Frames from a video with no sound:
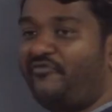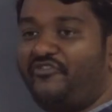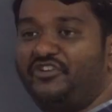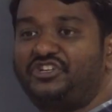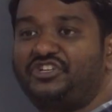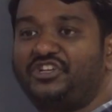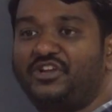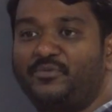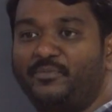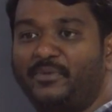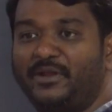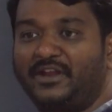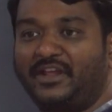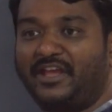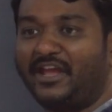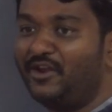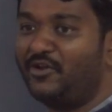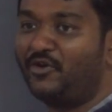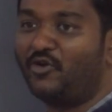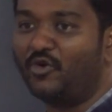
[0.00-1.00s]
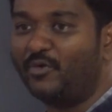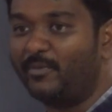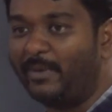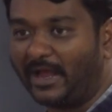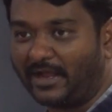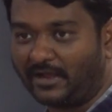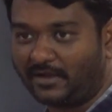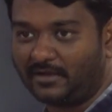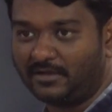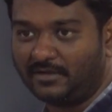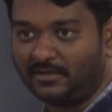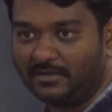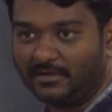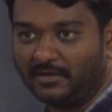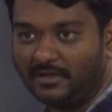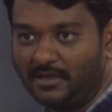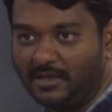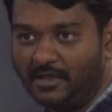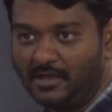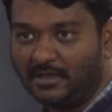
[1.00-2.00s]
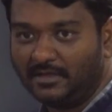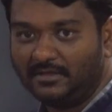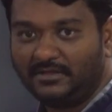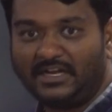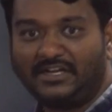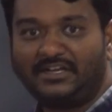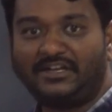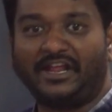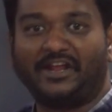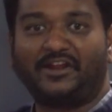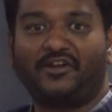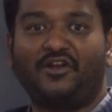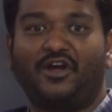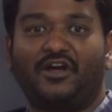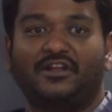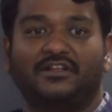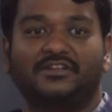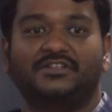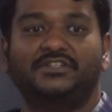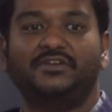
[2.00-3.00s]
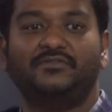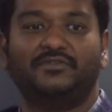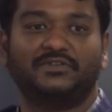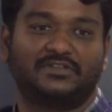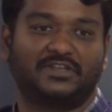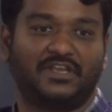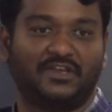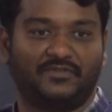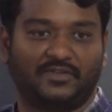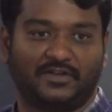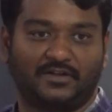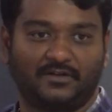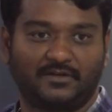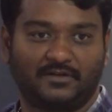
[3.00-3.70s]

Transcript: fishermen can go back. The technology was given.